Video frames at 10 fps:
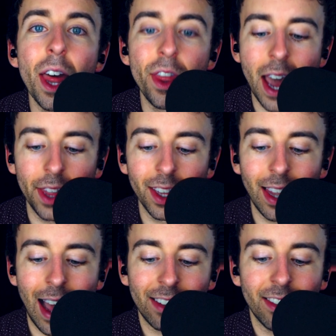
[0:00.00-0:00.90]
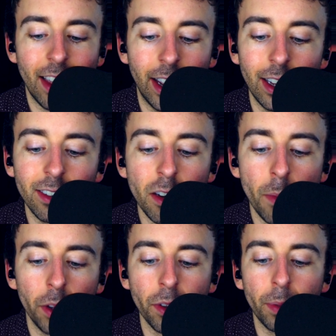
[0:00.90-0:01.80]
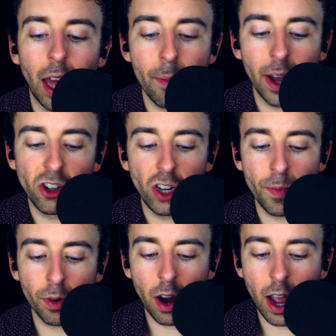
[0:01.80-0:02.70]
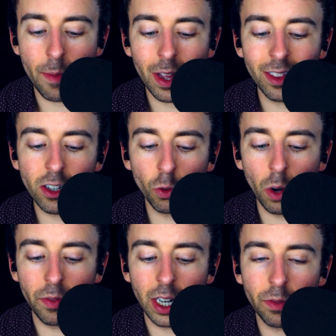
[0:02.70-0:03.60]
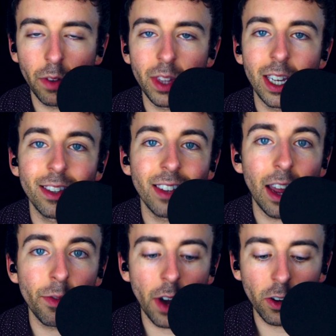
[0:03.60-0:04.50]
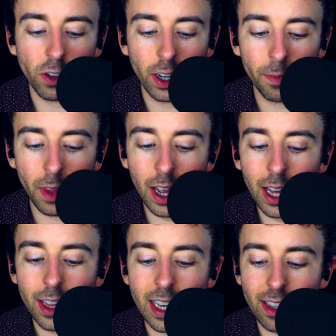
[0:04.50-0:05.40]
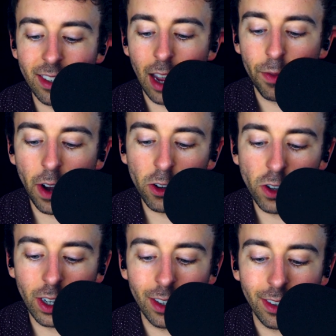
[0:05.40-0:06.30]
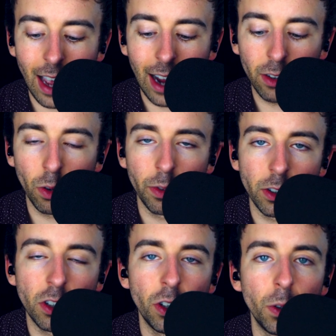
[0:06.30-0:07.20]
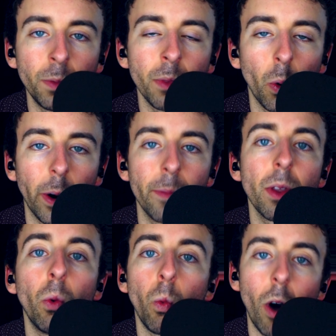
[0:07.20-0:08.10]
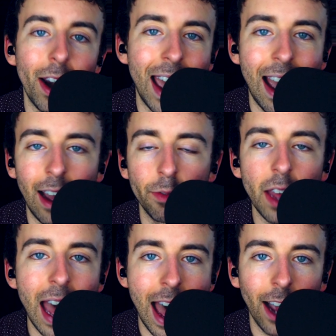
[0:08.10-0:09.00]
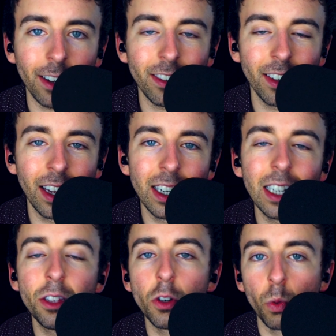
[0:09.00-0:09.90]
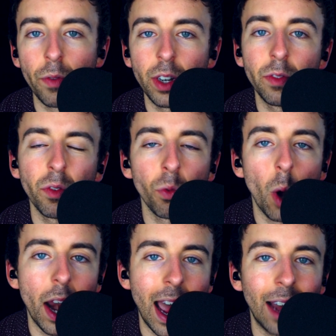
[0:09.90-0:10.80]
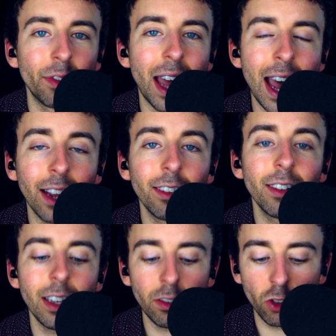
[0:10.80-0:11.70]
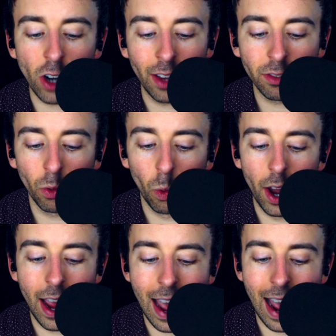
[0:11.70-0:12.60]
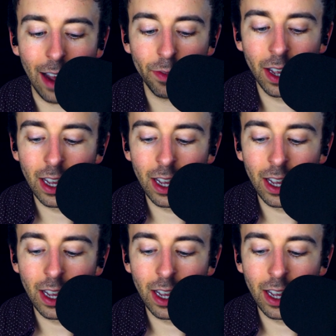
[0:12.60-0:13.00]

Then the last thing is to multiply by g prime, the derivative of the inside function. The inside function is x over 2, or 1 half x x, and the derivative of 1 half x is just 1 half.